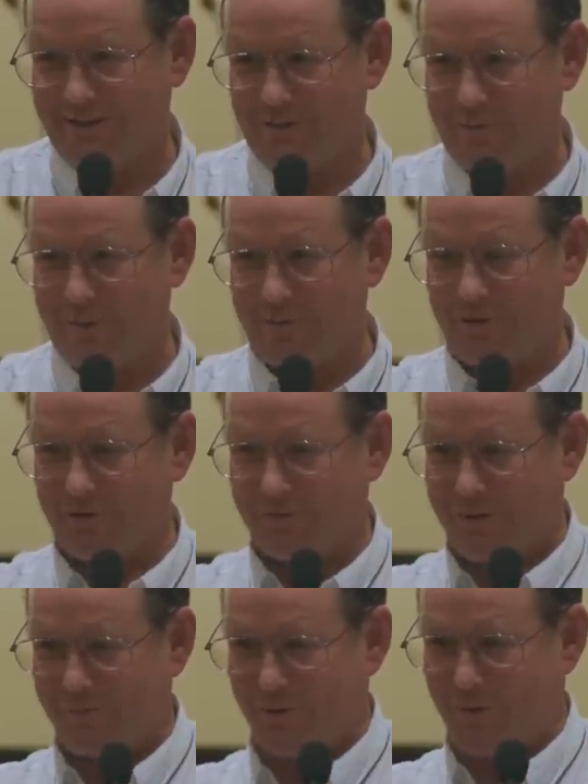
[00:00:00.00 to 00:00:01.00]
Do you remember those
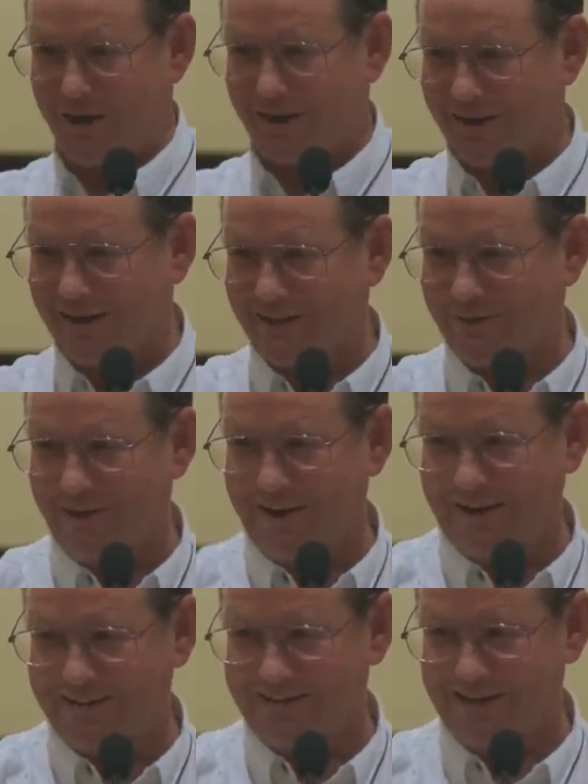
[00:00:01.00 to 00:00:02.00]
people walking on the
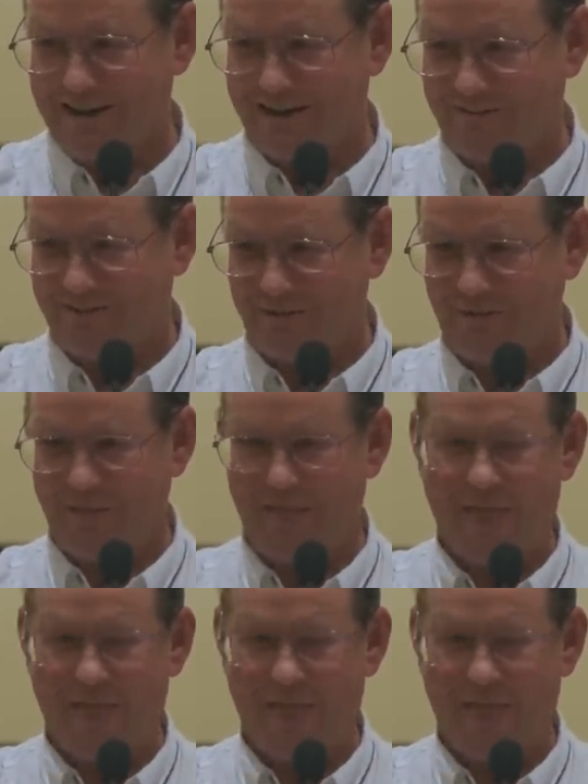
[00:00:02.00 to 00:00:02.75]
right-hand side of you?